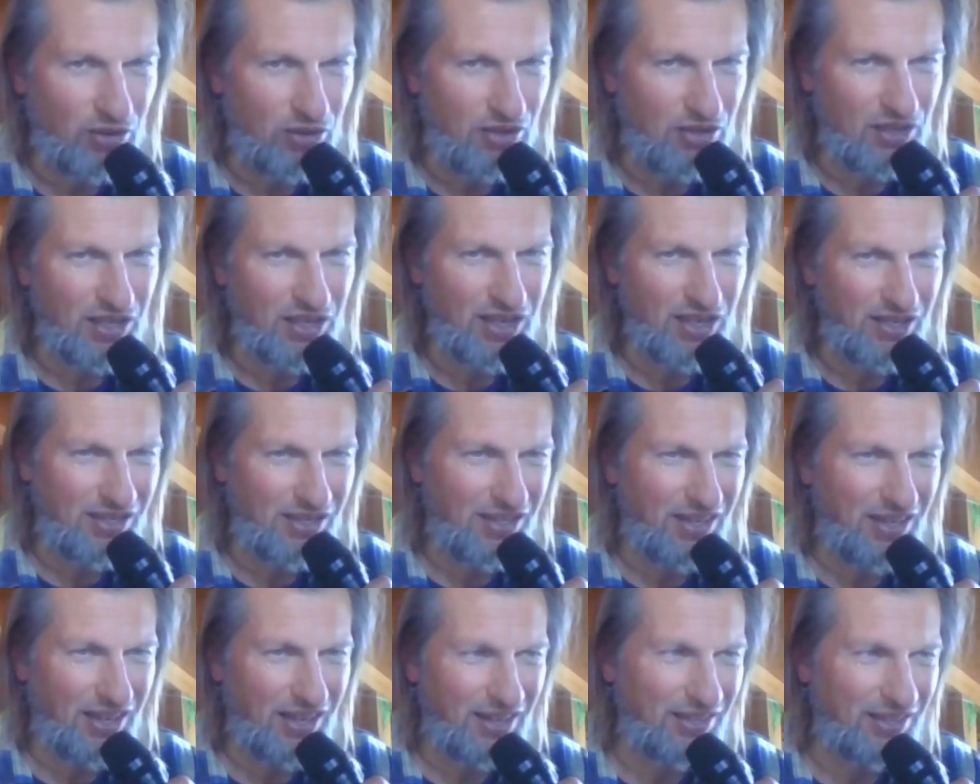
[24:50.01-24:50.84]
it's
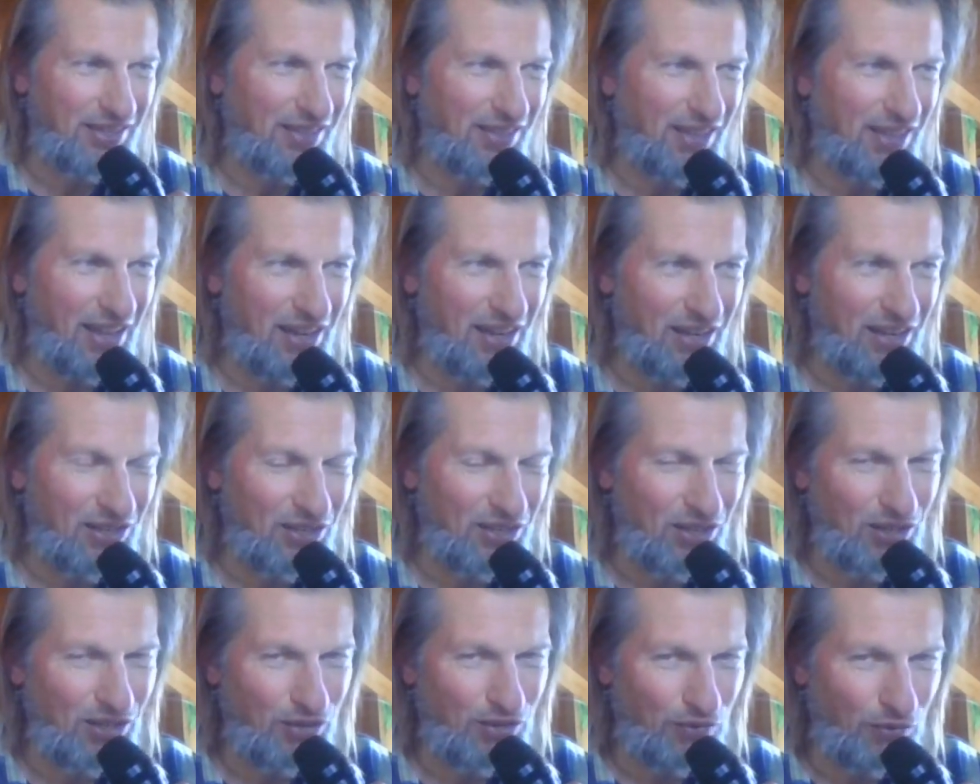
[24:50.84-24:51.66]
just that the
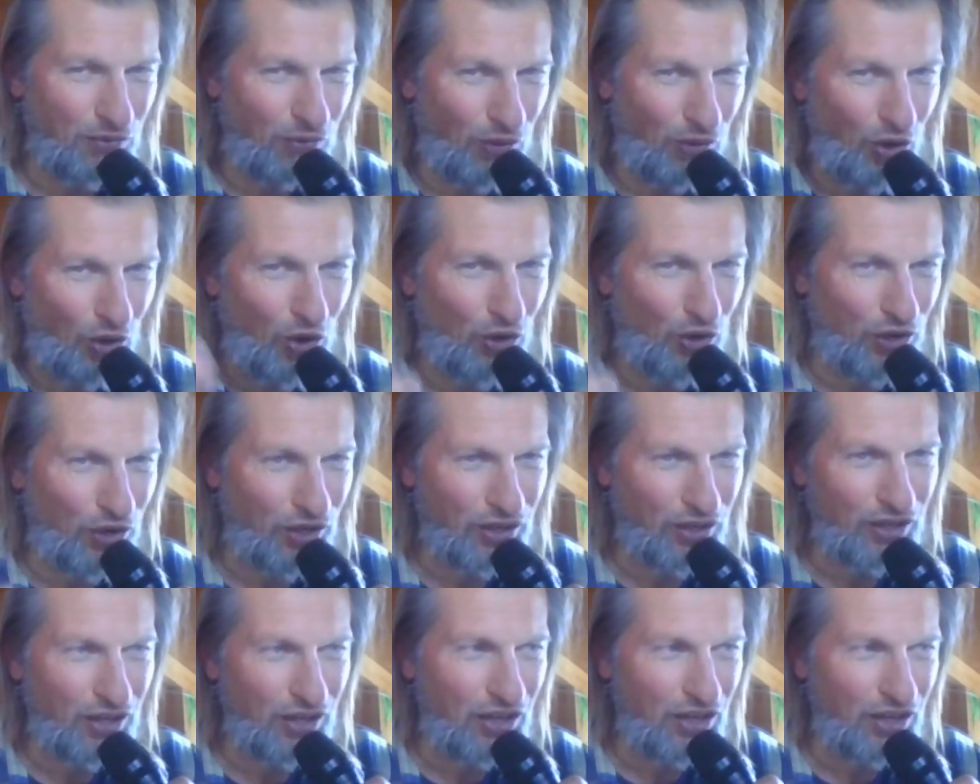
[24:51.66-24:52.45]
energy is flowing.